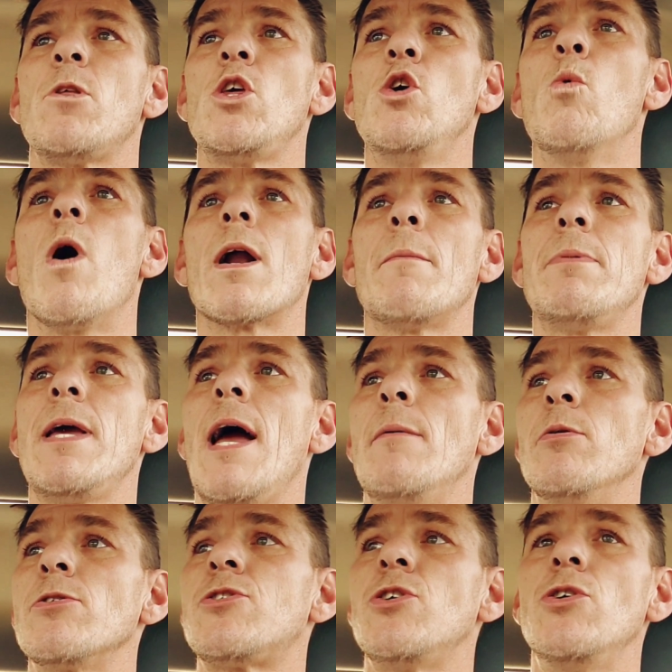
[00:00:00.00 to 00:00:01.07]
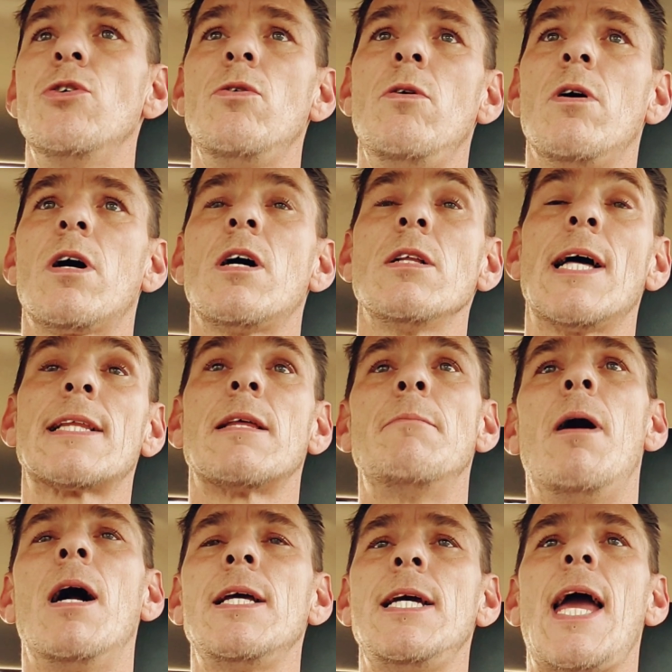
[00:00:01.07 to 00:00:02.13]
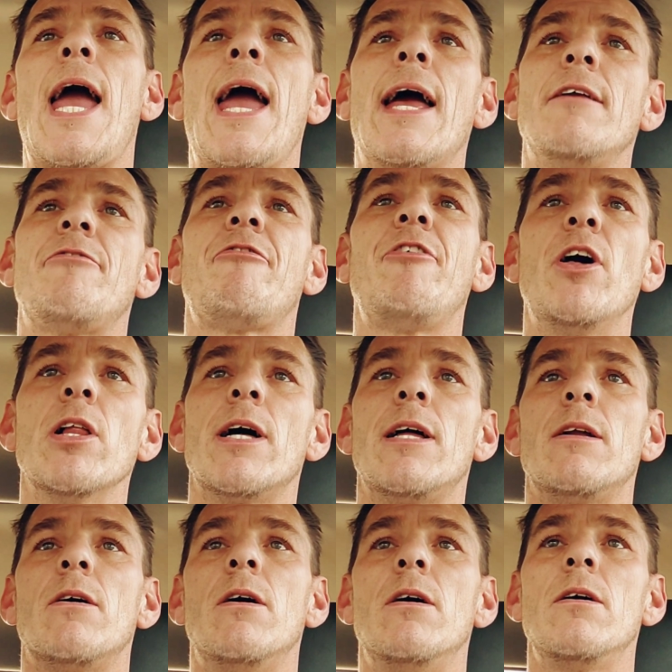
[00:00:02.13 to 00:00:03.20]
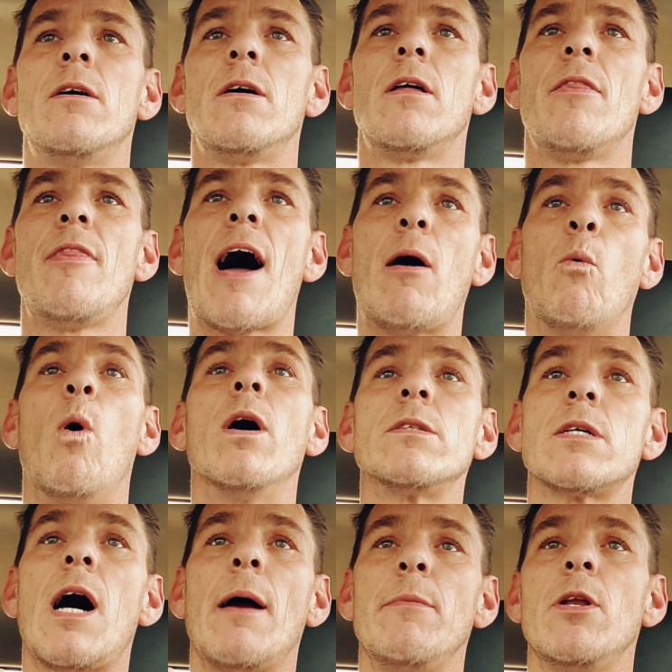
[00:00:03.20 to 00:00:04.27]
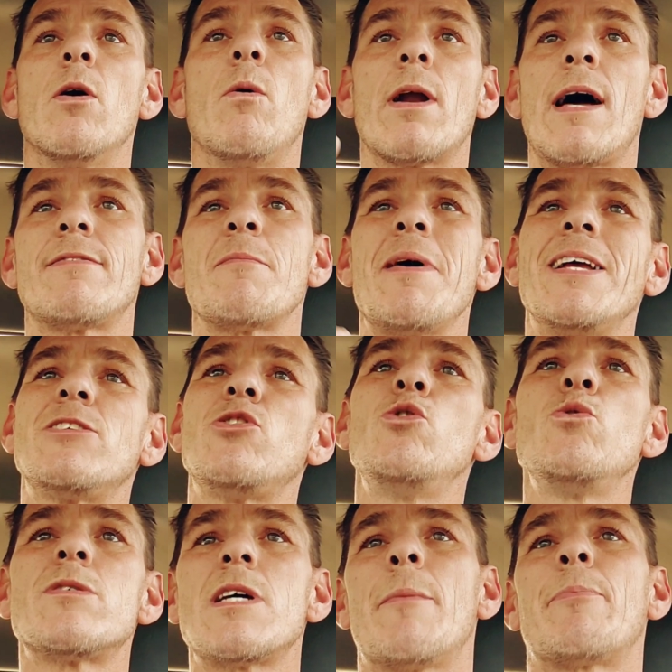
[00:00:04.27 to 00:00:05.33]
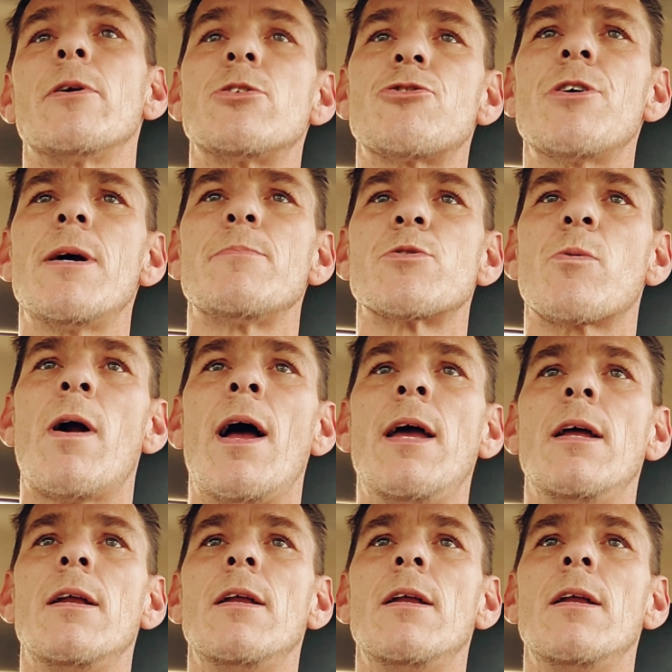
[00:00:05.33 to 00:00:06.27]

you want to be able to collect the money and fill it that one time. You don't want to have to make 2 separate trips, right?